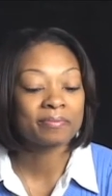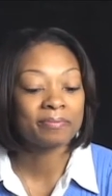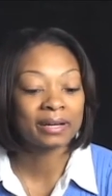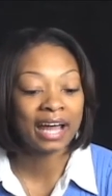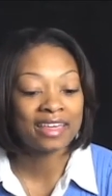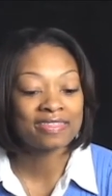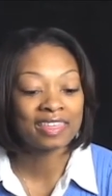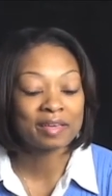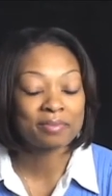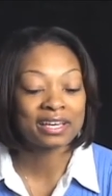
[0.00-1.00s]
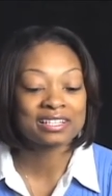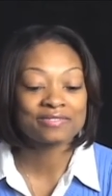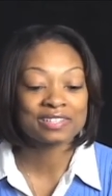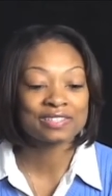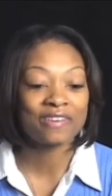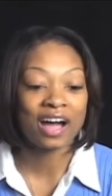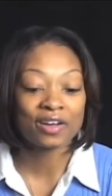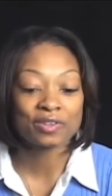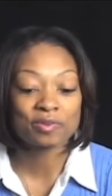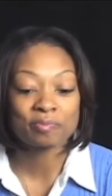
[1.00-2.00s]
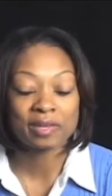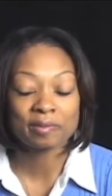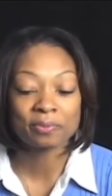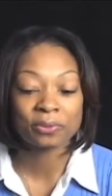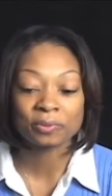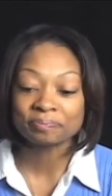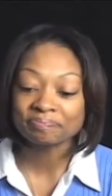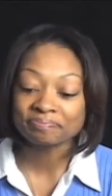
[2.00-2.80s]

But I think because of its value, people